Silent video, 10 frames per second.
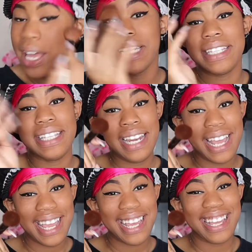
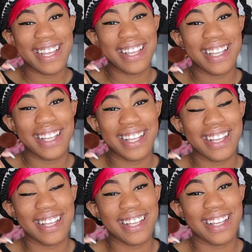today,
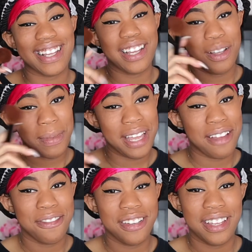I'm gonna have
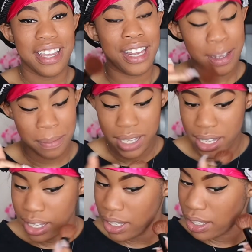fun and I'm gonna
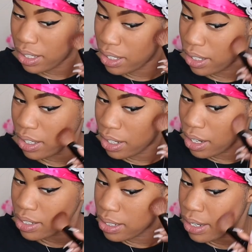eat. And
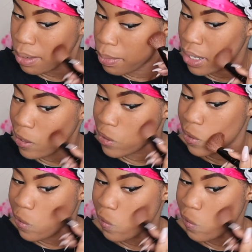that's all that matters.